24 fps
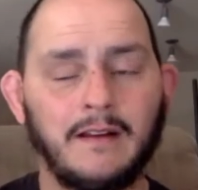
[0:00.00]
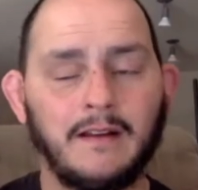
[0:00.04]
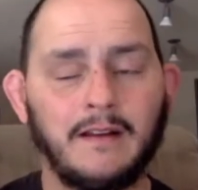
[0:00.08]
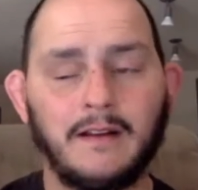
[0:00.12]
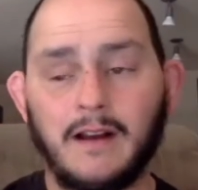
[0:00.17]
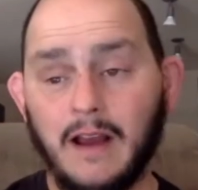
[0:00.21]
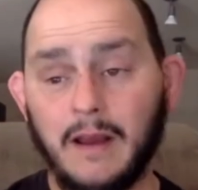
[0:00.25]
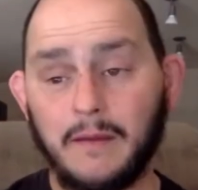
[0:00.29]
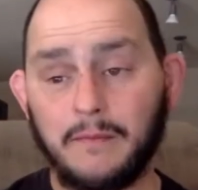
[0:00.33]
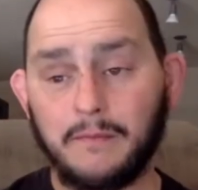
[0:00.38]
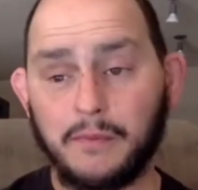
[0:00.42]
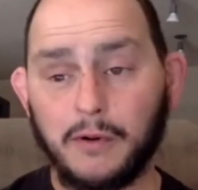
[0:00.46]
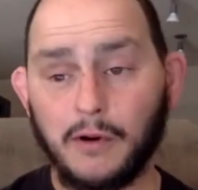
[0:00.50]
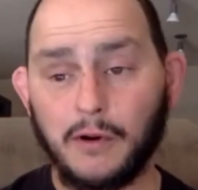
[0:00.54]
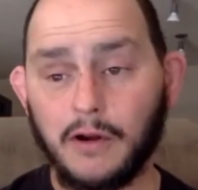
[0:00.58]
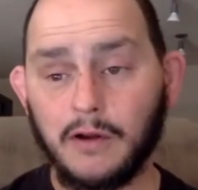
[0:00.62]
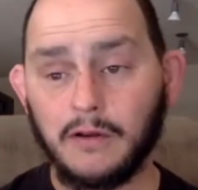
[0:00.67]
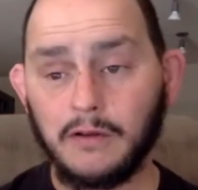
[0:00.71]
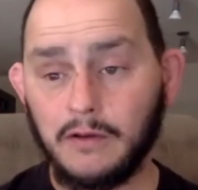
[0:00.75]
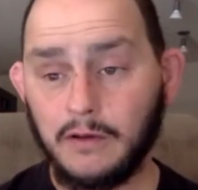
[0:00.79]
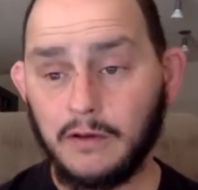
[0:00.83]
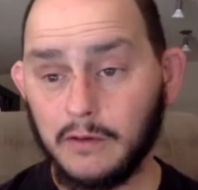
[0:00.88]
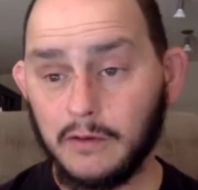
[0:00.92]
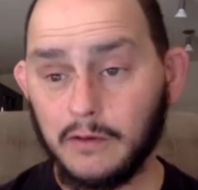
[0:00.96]
I'm
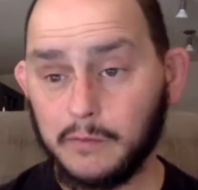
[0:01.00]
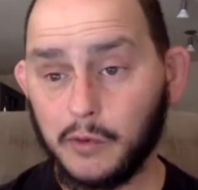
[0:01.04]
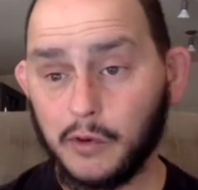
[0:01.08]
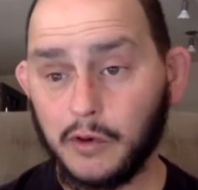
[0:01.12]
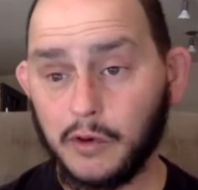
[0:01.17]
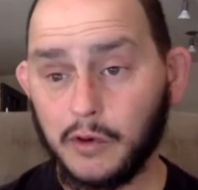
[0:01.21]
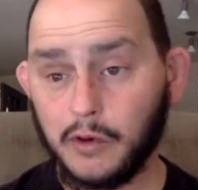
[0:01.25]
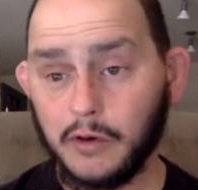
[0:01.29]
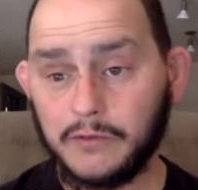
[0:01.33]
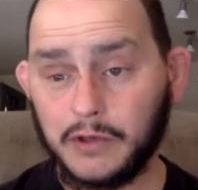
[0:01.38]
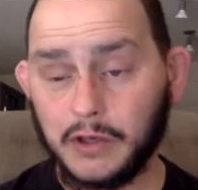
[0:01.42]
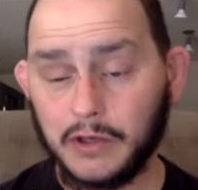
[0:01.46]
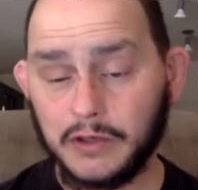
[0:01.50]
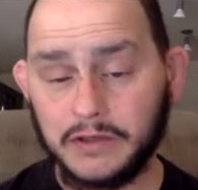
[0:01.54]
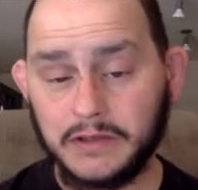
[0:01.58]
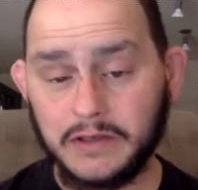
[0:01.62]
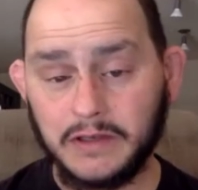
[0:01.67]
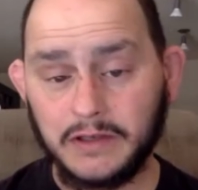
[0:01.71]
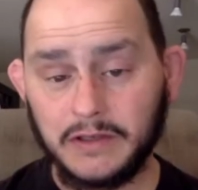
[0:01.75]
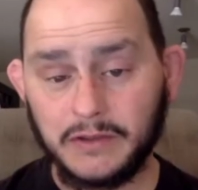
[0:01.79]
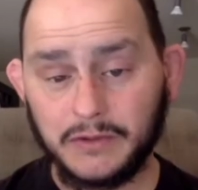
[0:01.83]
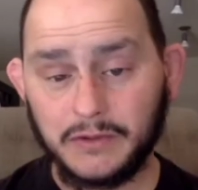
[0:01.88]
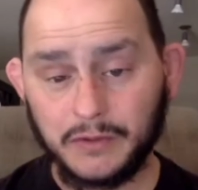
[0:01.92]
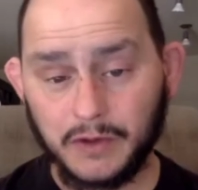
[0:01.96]
Paul, your Board of
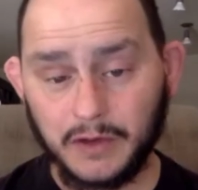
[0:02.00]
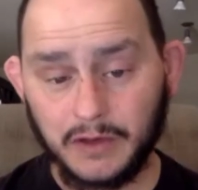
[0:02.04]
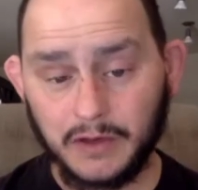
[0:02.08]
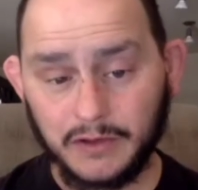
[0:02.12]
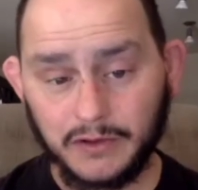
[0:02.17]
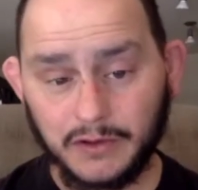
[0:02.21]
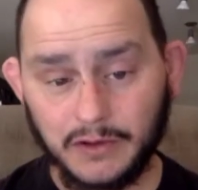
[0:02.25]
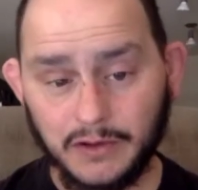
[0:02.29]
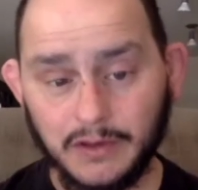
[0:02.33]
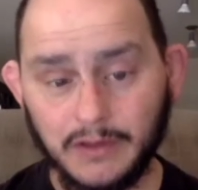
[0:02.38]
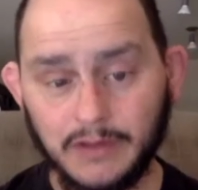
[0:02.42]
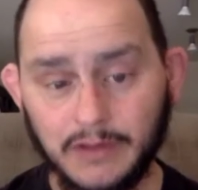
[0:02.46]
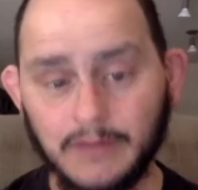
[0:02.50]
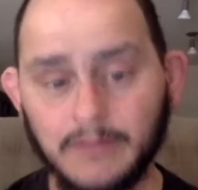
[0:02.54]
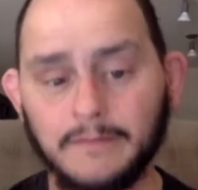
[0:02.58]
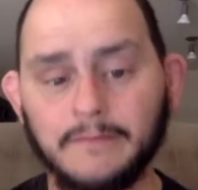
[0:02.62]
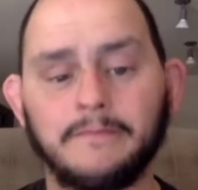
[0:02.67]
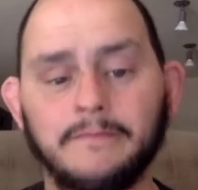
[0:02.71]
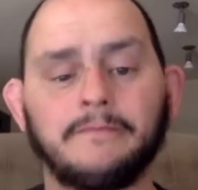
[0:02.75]
Trustees treasurer,